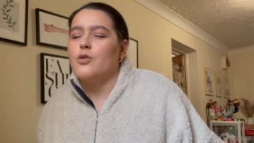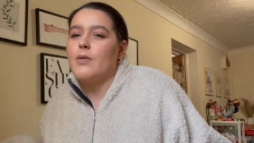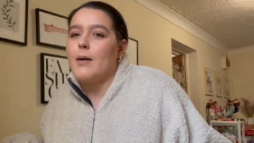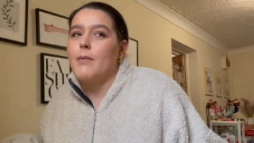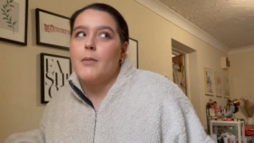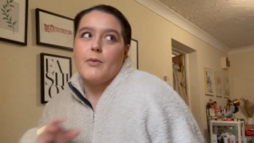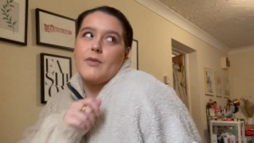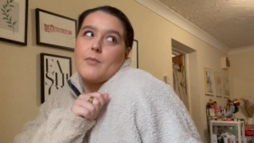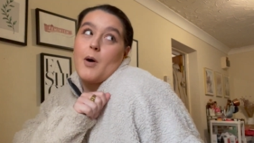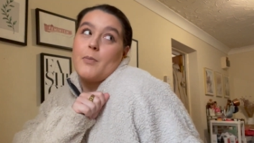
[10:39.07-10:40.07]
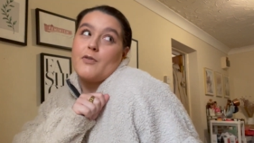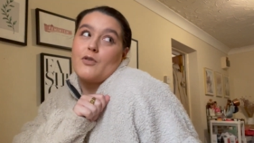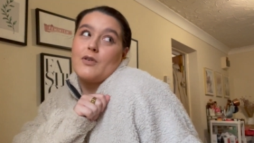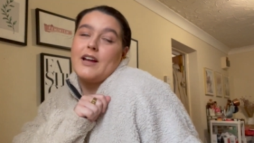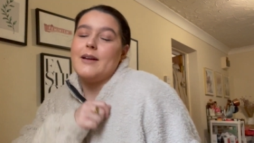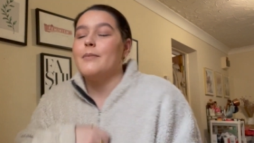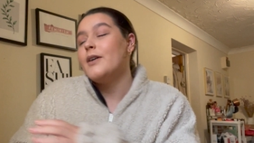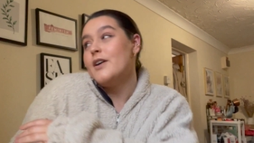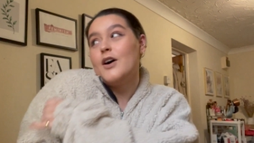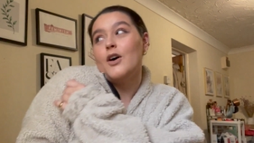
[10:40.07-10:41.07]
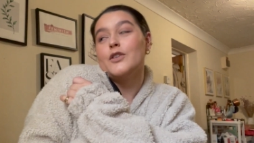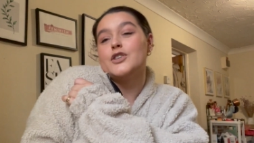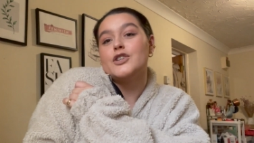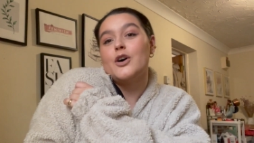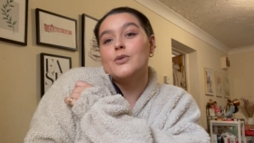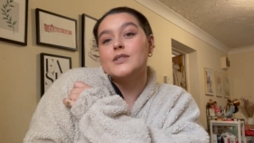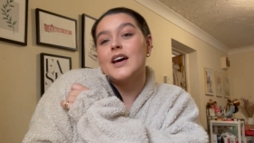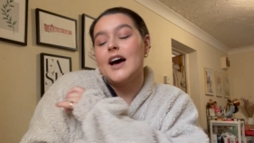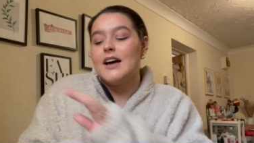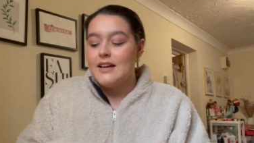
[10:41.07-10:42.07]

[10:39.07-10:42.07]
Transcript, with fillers: brown moment with a pop of cream on the shoulder.